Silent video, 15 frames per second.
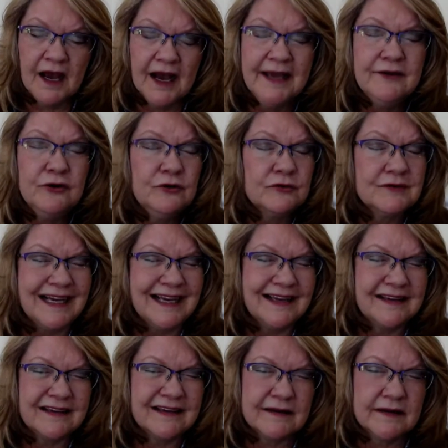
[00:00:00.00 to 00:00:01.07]
I don't
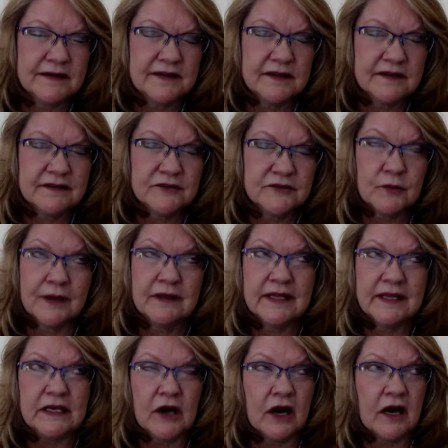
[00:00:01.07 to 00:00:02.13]
like
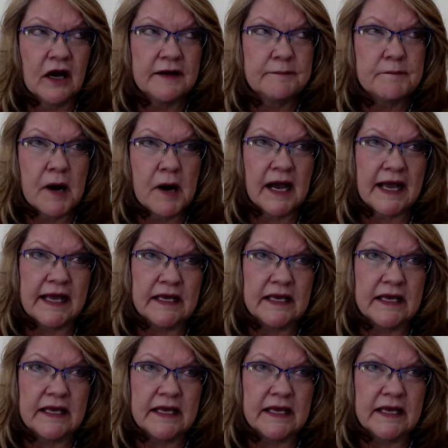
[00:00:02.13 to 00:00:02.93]
dwelling on my